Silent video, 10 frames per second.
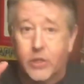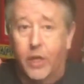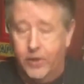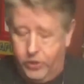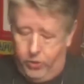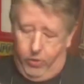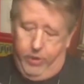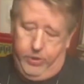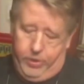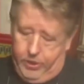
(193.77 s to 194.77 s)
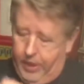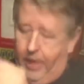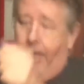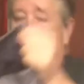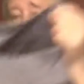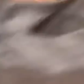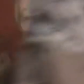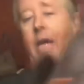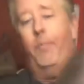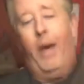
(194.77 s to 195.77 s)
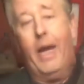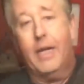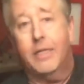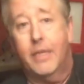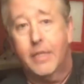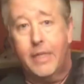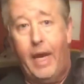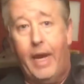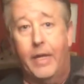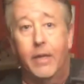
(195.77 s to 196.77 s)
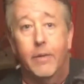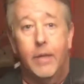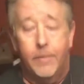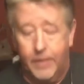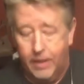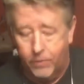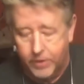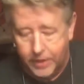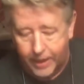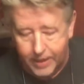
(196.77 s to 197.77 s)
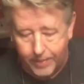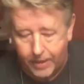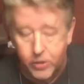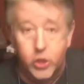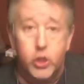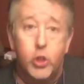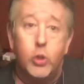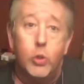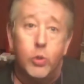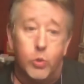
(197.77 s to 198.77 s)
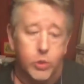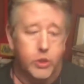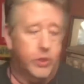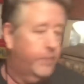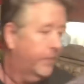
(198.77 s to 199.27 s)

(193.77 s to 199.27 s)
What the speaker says: all the shorts. Now it's got pockets in the side. We'll talk about shoes.